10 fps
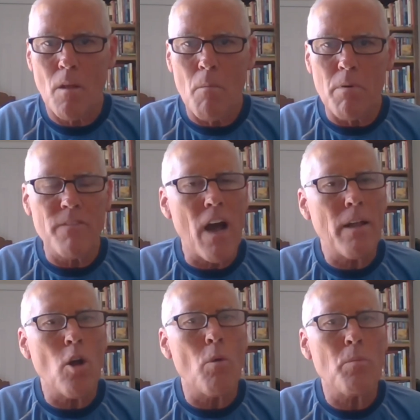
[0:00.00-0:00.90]
But if I
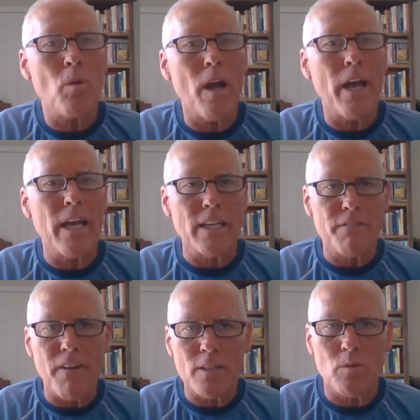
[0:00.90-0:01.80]
don't pray, in
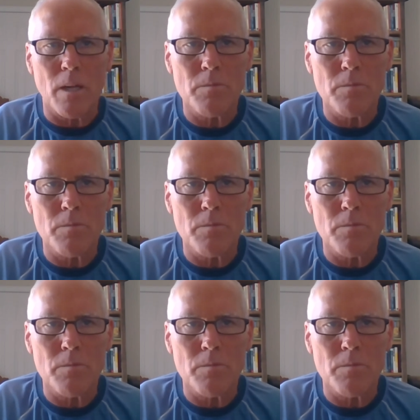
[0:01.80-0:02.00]
effect what